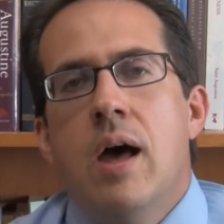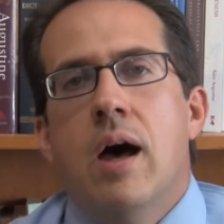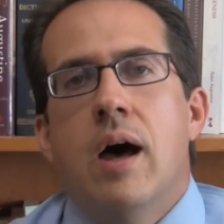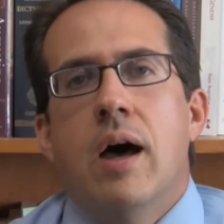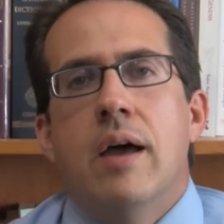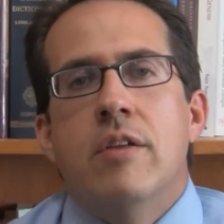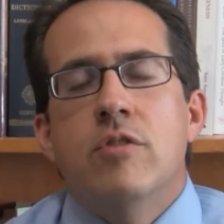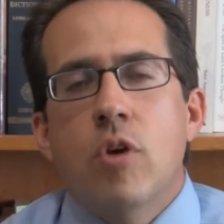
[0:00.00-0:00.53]

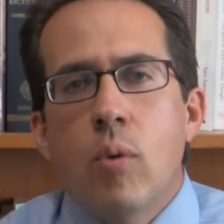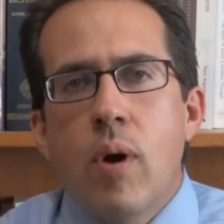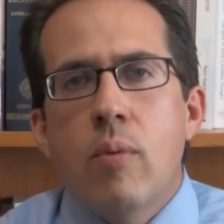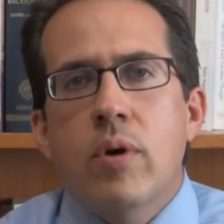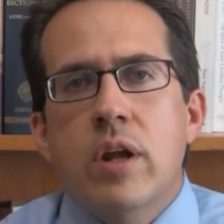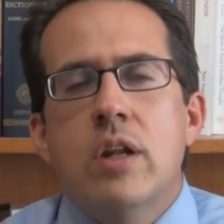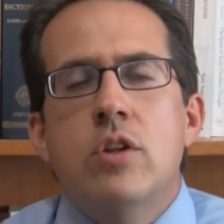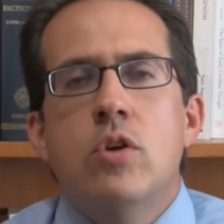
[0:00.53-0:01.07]
Uh, and so what
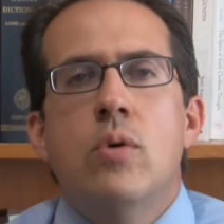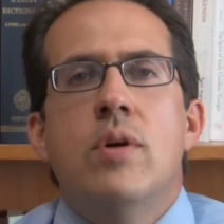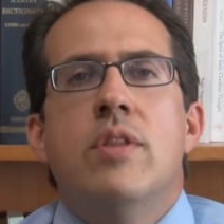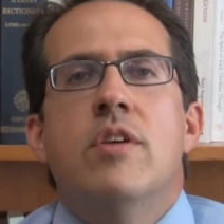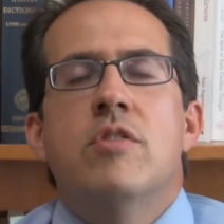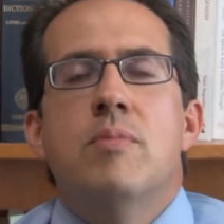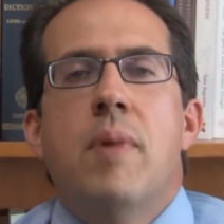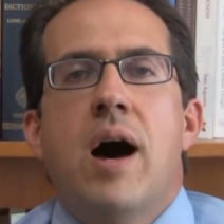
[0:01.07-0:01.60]
we're going to do in
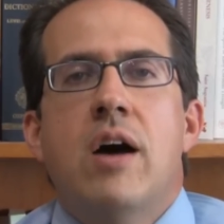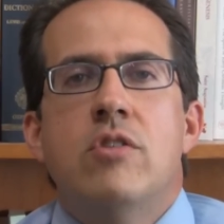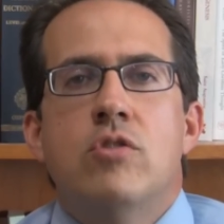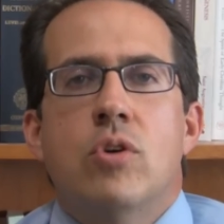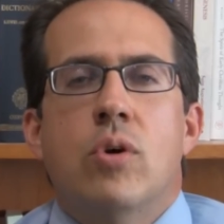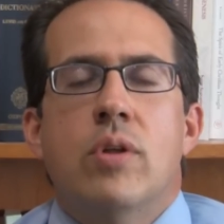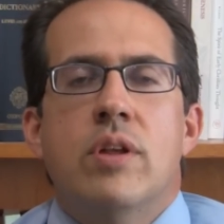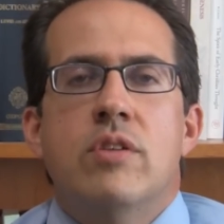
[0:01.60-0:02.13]
this
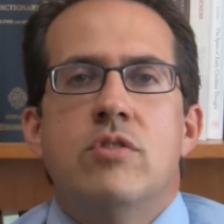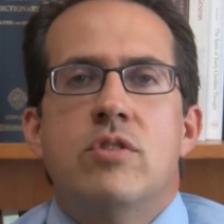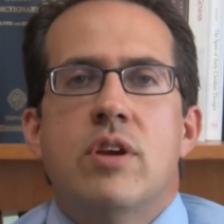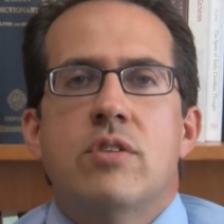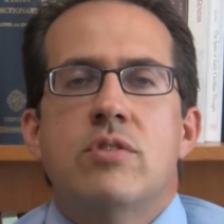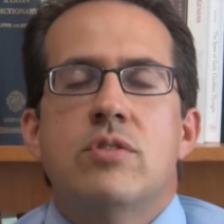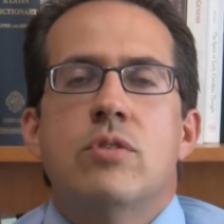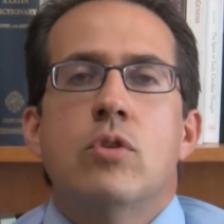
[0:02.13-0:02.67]
module is
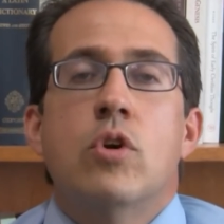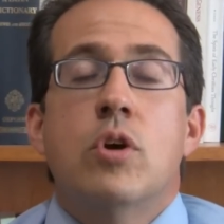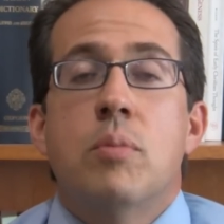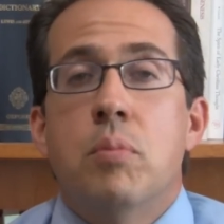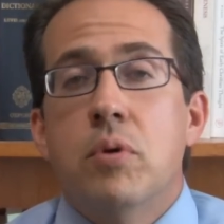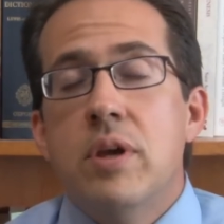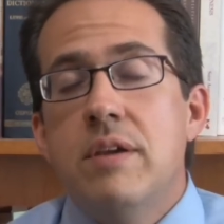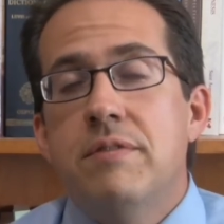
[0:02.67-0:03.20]
just
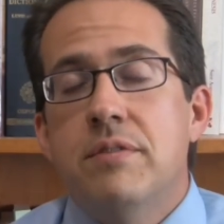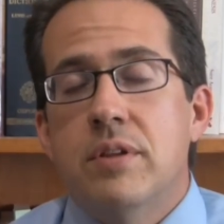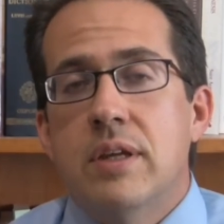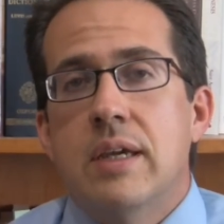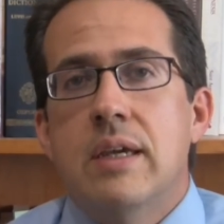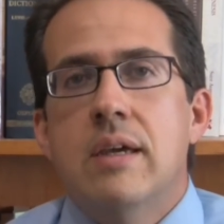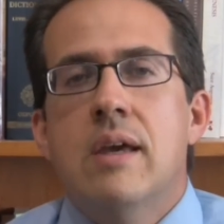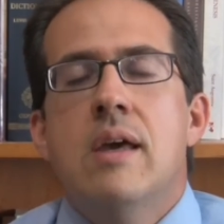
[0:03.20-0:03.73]
look
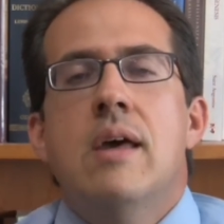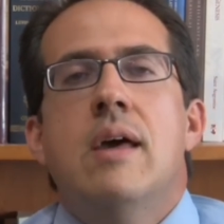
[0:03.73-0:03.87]
briefly